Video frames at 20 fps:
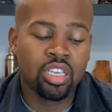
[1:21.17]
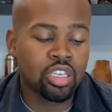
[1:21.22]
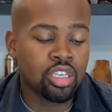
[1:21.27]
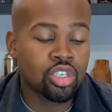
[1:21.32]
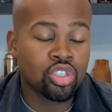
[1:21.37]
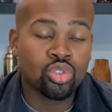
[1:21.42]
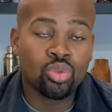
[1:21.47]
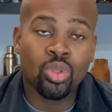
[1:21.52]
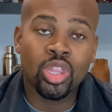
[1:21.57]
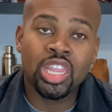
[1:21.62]

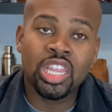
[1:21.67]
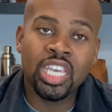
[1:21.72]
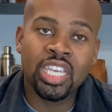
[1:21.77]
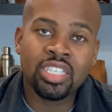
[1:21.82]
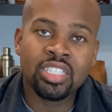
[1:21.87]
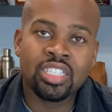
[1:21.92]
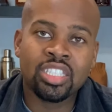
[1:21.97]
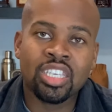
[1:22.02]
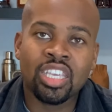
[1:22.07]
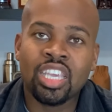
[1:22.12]
So
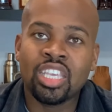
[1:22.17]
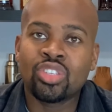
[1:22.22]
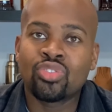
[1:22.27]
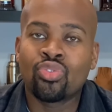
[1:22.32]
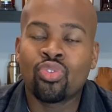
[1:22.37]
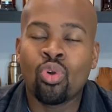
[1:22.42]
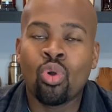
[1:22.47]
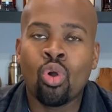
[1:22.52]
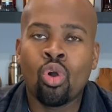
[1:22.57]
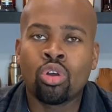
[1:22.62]
this is
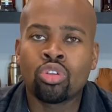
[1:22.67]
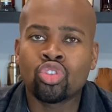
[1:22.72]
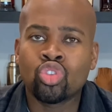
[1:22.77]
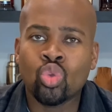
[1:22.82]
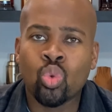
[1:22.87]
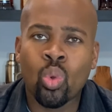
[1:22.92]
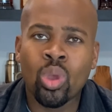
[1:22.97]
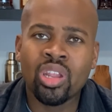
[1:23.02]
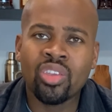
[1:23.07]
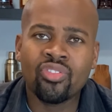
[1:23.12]
for
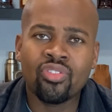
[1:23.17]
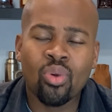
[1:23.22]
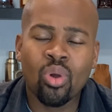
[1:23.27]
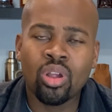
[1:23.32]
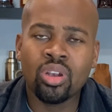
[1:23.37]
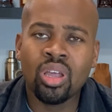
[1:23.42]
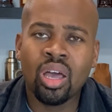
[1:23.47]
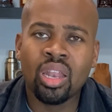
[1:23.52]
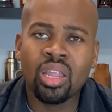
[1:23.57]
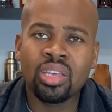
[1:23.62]

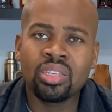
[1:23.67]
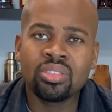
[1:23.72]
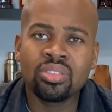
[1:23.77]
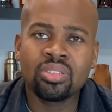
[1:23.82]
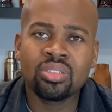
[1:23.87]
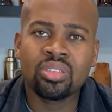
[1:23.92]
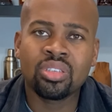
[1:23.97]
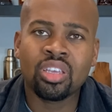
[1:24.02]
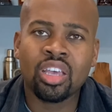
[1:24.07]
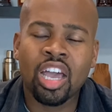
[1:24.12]
$24.
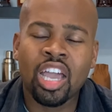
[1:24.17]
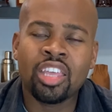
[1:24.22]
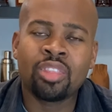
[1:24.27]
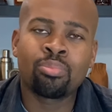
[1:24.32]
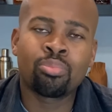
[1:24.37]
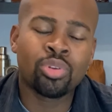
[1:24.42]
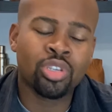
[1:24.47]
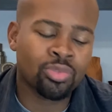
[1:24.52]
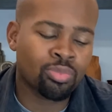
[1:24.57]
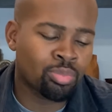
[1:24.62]
I'm
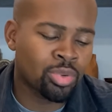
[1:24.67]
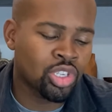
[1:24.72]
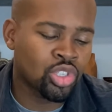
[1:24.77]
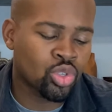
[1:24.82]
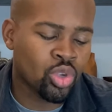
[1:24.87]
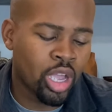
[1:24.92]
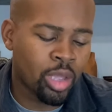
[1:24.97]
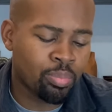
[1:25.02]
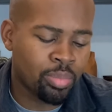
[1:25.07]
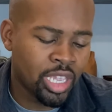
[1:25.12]
pretty sure
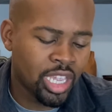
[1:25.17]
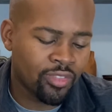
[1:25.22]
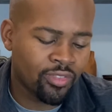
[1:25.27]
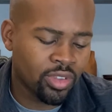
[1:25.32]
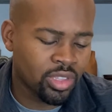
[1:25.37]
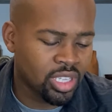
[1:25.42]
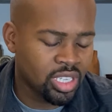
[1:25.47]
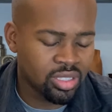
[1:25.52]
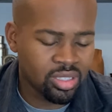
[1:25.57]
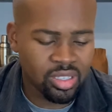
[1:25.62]
I paid for
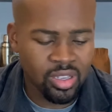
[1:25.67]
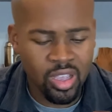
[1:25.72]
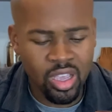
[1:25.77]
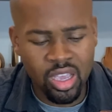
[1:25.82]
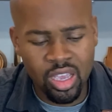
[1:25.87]
this.